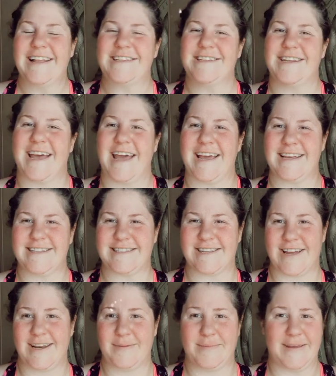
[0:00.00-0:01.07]
today is
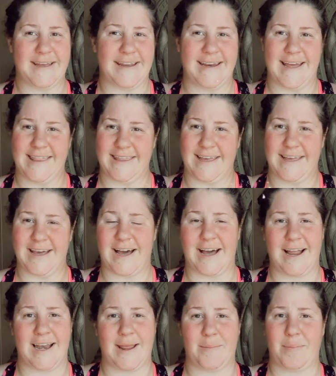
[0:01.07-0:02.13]
going to be another
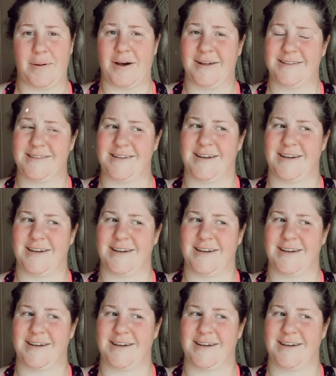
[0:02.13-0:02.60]
alipers